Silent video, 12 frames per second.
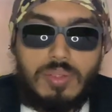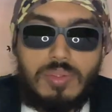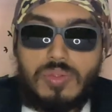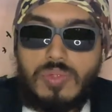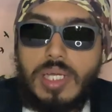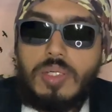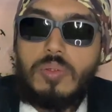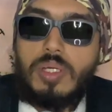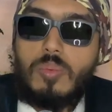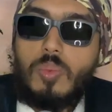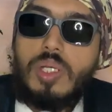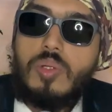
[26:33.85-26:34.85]
he was trying to
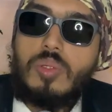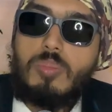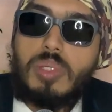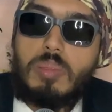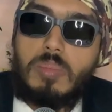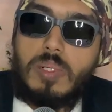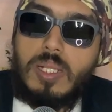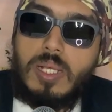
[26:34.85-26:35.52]
convey to the people.